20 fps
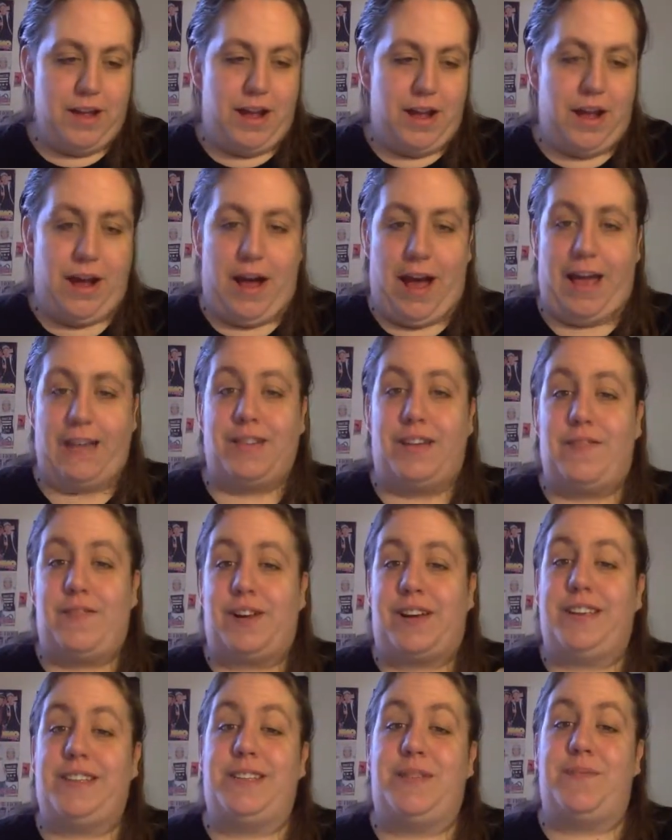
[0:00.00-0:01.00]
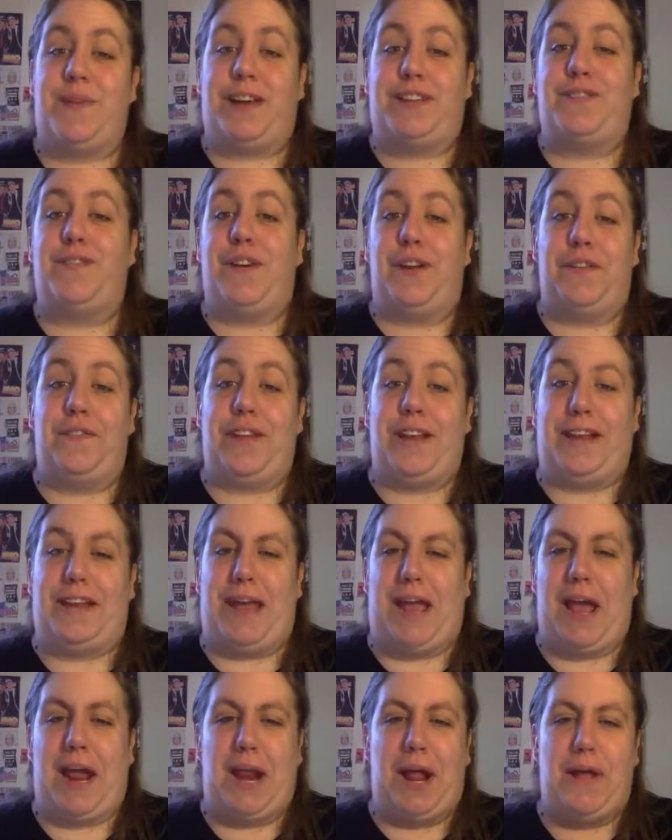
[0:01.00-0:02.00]
I love it because it makes fun of
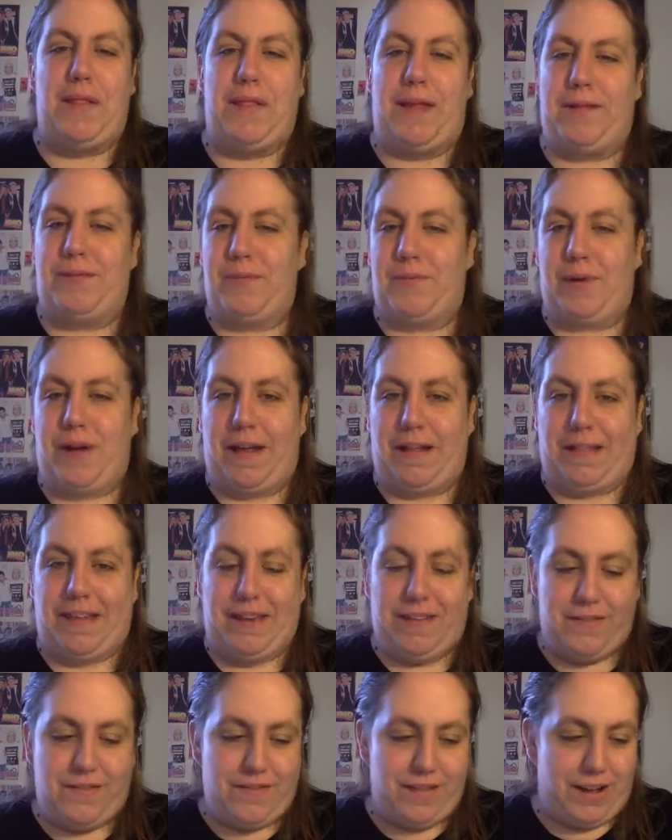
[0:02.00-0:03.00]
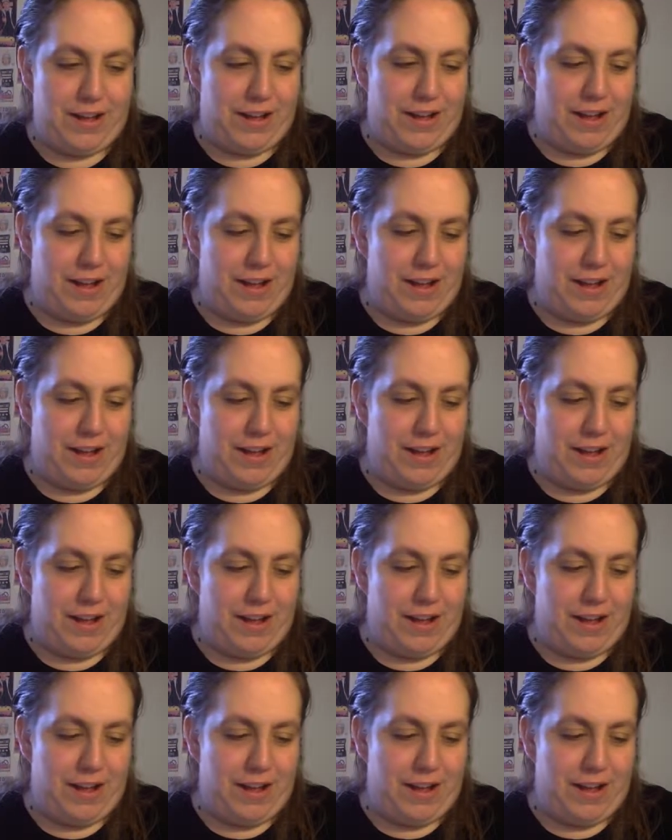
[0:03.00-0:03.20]
Indiana, and that's where I live.